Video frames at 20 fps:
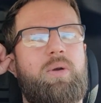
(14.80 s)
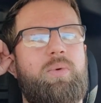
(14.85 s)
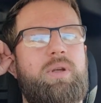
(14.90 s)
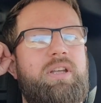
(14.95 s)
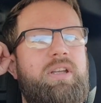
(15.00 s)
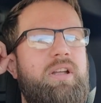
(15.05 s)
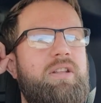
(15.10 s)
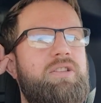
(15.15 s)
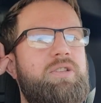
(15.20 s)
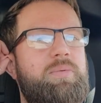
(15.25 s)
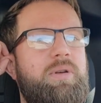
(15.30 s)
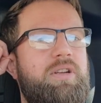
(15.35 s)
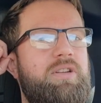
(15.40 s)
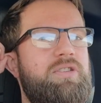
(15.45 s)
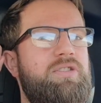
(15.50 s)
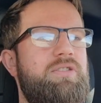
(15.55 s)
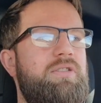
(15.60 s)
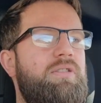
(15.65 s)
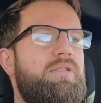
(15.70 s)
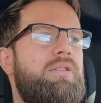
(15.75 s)
weekend, to be
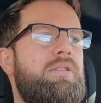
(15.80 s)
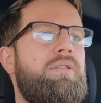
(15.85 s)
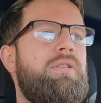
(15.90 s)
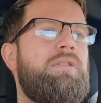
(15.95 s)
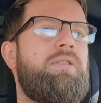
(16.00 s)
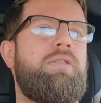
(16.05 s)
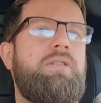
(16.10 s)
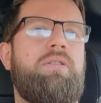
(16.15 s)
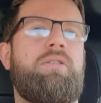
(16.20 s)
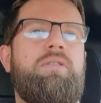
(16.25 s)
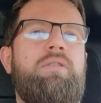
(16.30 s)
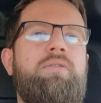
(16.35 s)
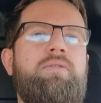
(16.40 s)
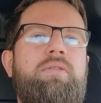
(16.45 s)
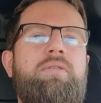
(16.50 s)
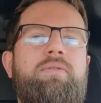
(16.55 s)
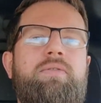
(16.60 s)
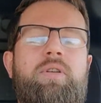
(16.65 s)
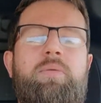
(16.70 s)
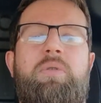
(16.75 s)
honest,
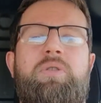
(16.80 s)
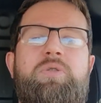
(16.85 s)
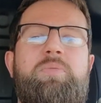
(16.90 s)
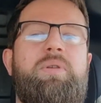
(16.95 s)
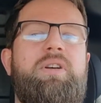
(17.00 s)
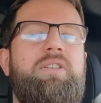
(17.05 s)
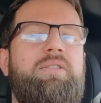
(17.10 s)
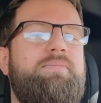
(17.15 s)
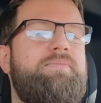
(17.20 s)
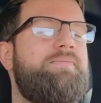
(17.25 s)
for the most part.